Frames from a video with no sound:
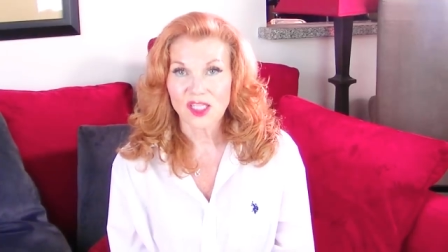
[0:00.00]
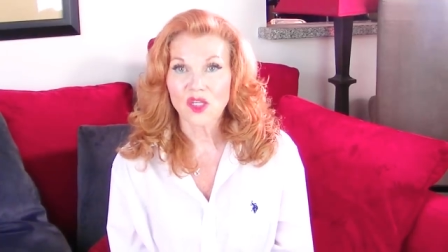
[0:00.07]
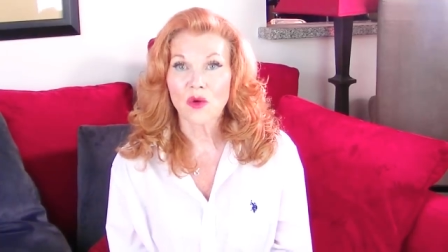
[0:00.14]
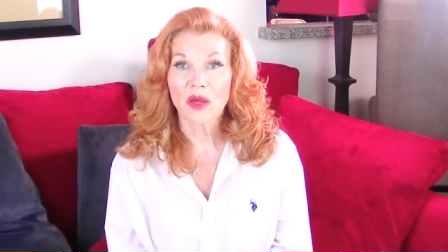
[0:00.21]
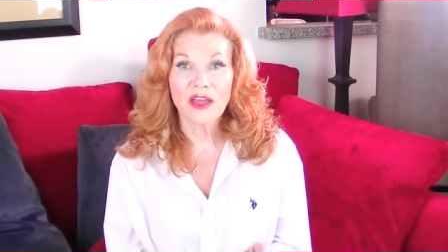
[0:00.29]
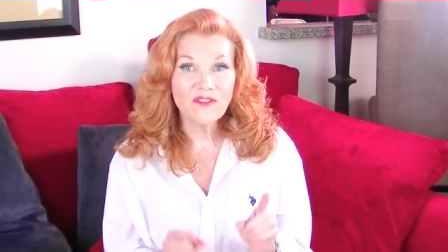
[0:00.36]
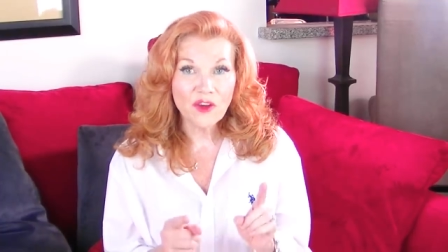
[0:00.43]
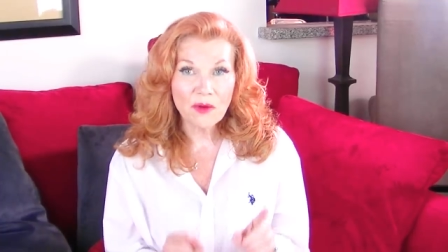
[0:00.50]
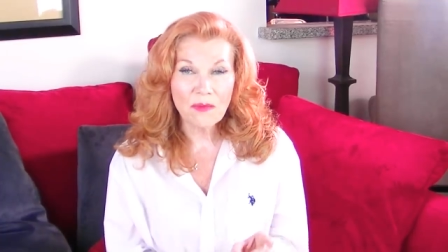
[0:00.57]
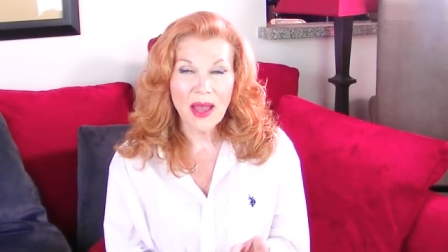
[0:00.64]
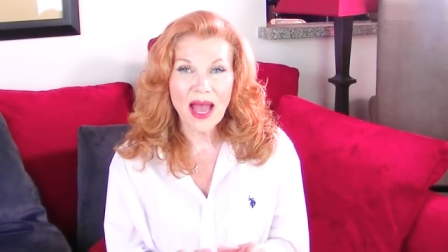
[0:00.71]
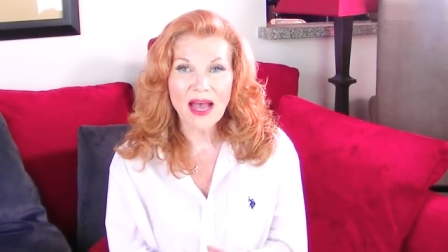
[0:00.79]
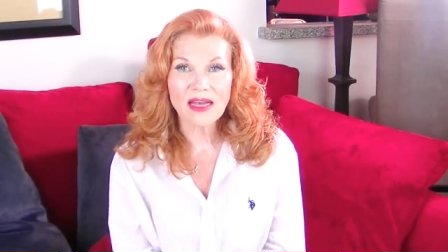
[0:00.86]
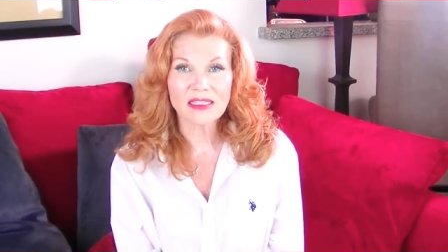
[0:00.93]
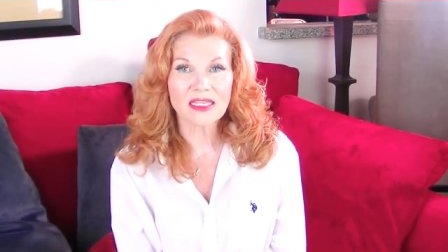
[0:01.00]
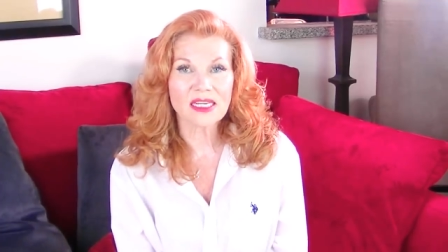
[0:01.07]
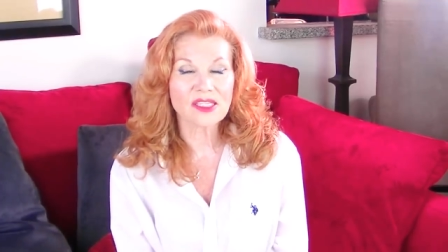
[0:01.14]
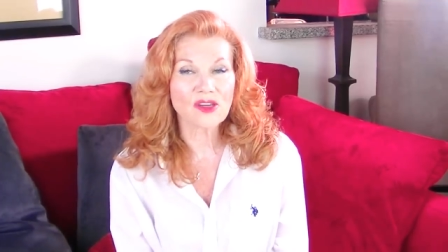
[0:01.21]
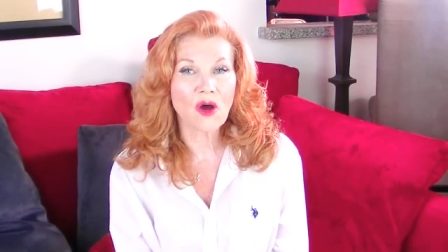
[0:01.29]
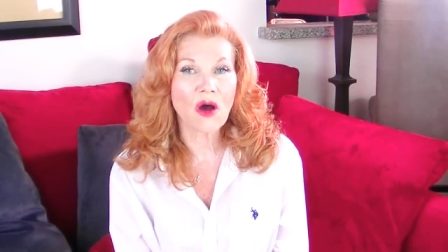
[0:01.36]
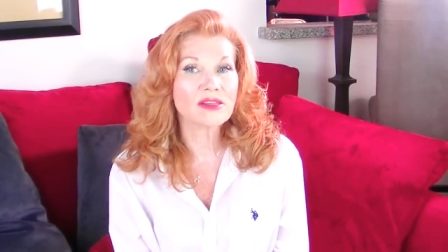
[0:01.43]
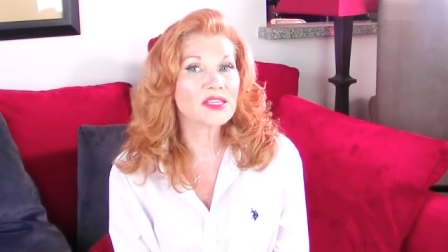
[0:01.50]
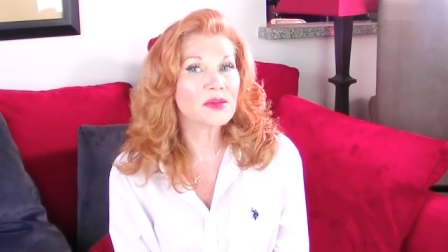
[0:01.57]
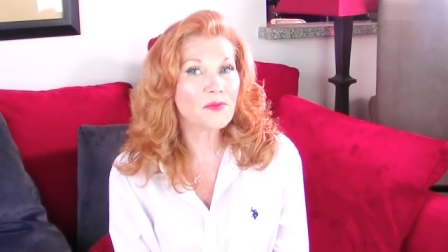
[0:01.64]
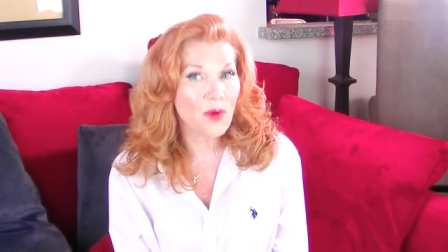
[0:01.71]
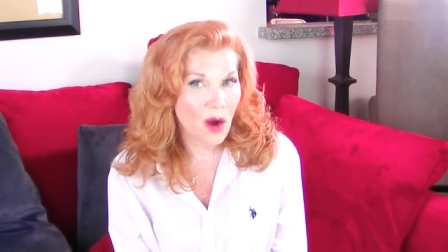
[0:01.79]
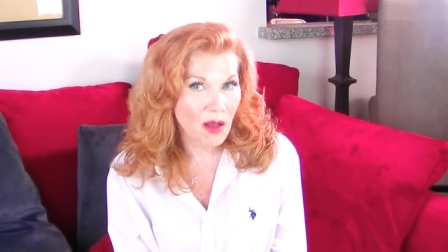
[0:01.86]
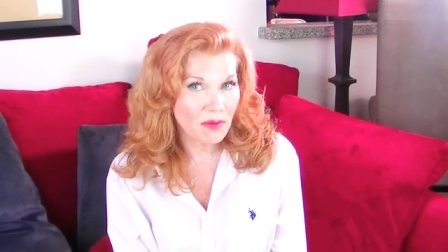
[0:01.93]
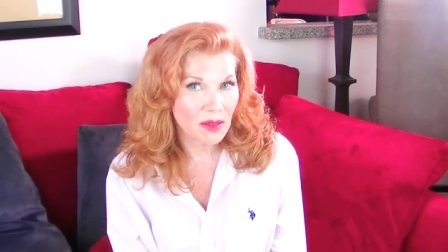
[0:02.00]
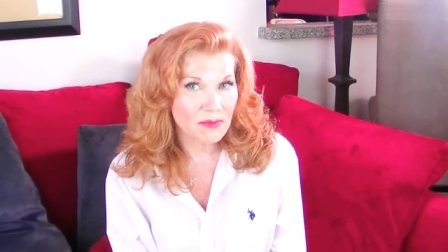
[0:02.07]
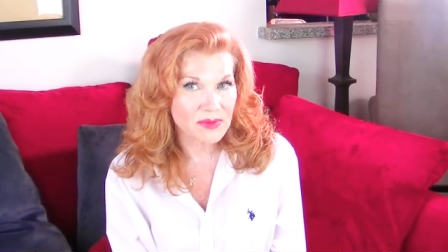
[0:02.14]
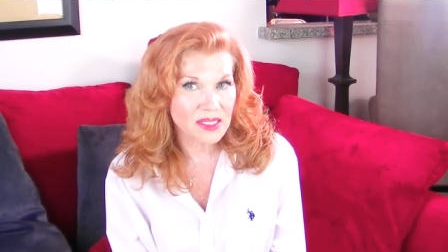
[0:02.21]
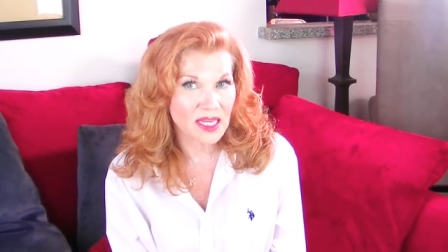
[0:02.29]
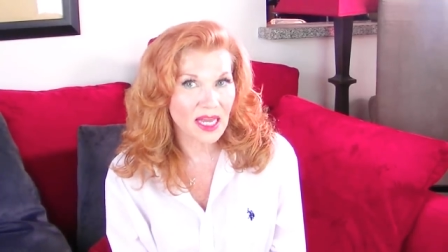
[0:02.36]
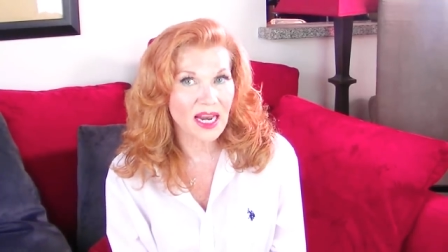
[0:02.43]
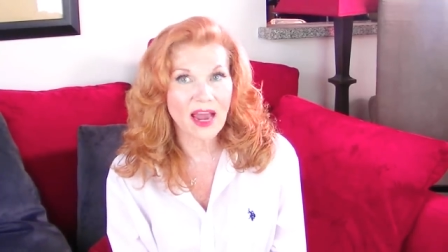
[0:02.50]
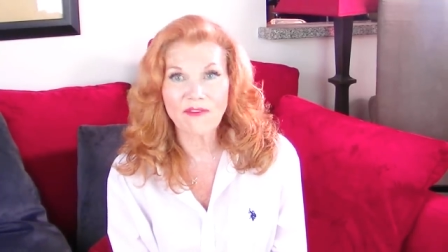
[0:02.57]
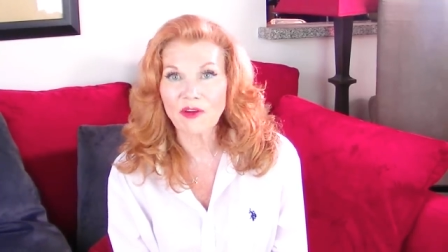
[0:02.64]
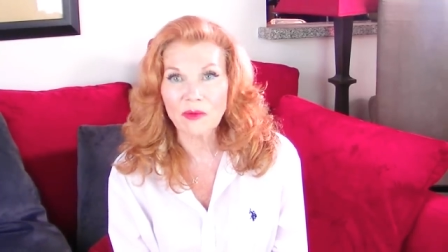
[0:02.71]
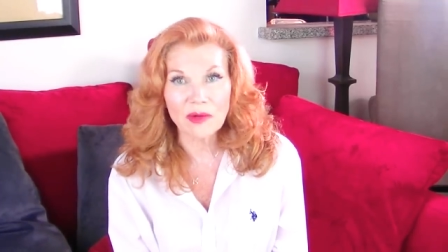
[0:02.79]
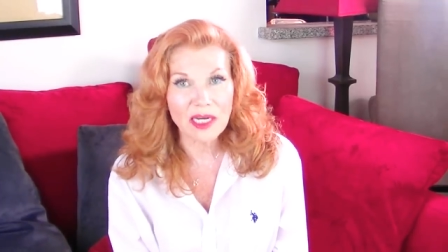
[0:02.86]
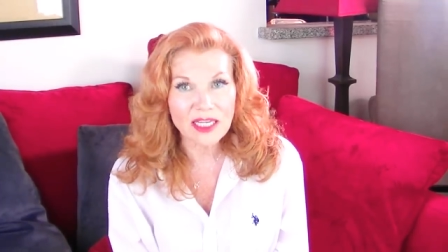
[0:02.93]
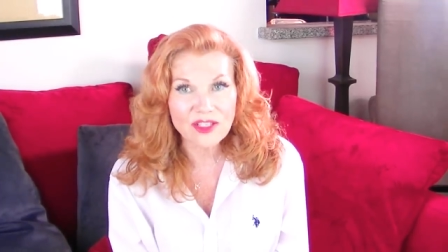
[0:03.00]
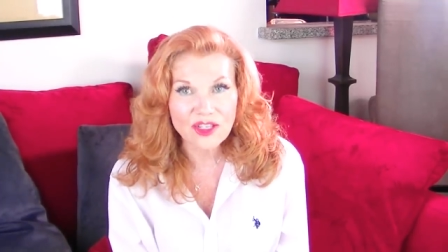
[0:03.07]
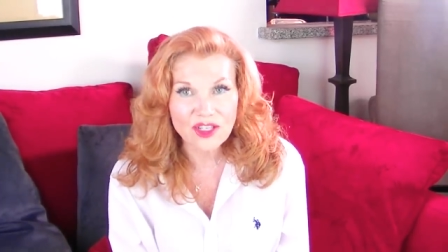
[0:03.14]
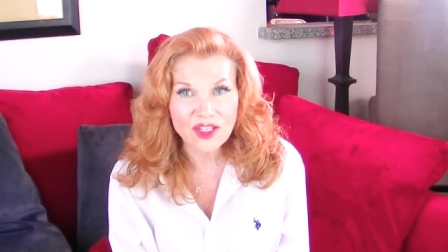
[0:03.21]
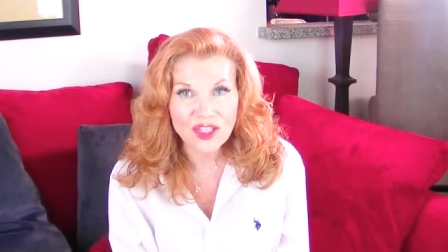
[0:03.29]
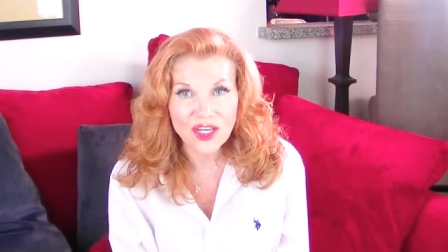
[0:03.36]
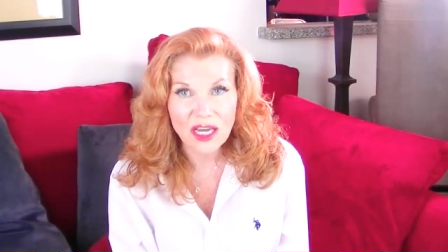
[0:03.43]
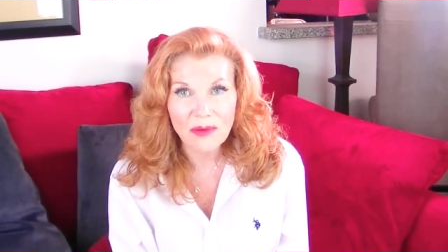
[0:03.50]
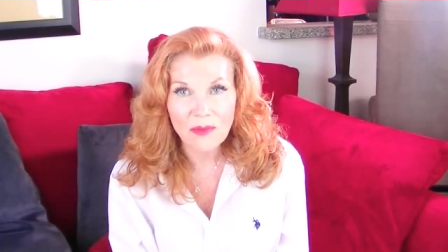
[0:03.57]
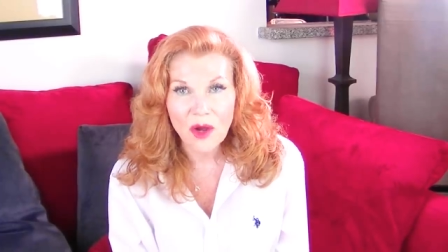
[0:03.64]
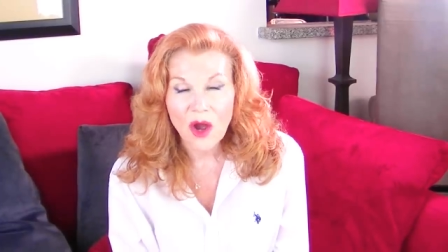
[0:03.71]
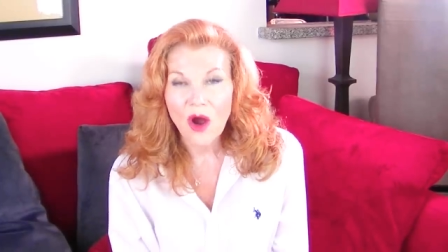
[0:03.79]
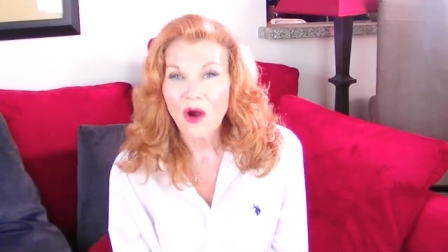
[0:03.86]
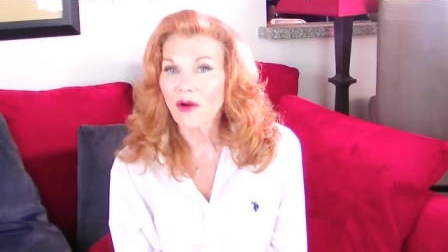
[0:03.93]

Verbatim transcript: So if your past is causing problems in every relationship,